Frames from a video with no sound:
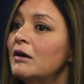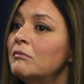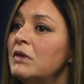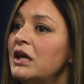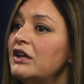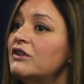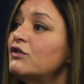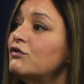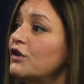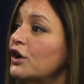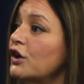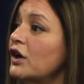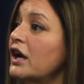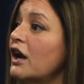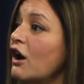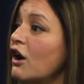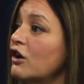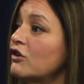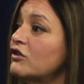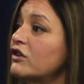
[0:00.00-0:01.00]
it's very
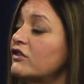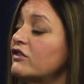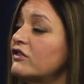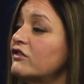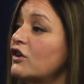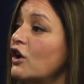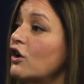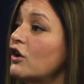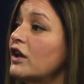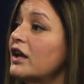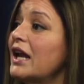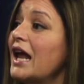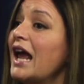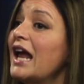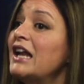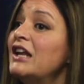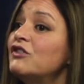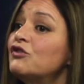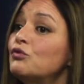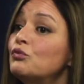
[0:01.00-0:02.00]
hard to start it,
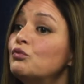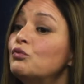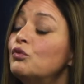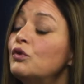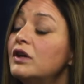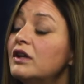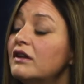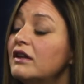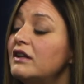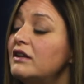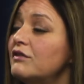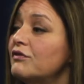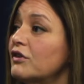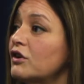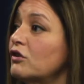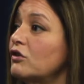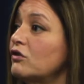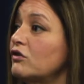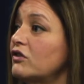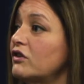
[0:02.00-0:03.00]
and it's really
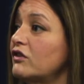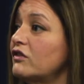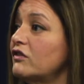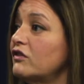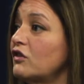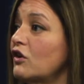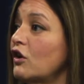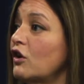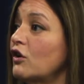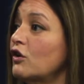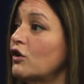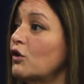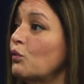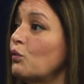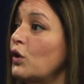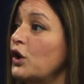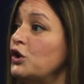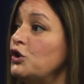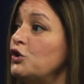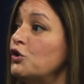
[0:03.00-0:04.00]
difficult to start
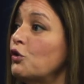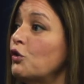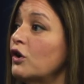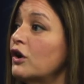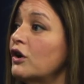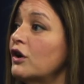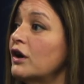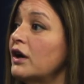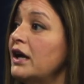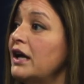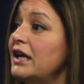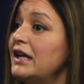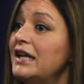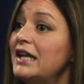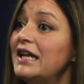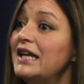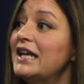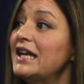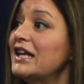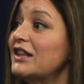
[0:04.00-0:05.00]
when you're
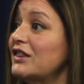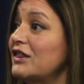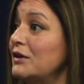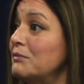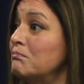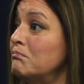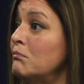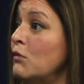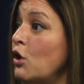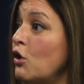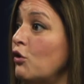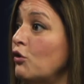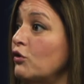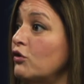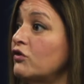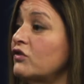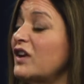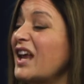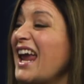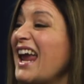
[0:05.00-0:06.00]
needing it the
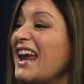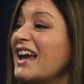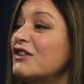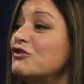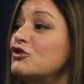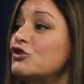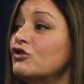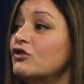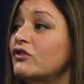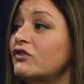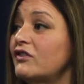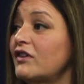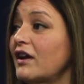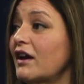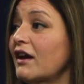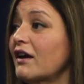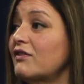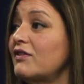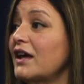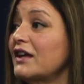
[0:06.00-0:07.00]
most and you're
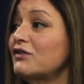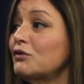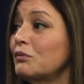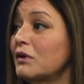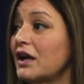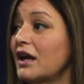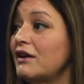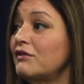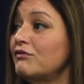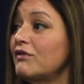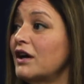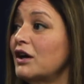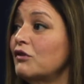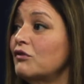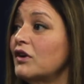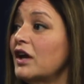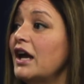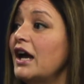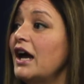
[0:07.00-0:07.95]
sick. That's what I found.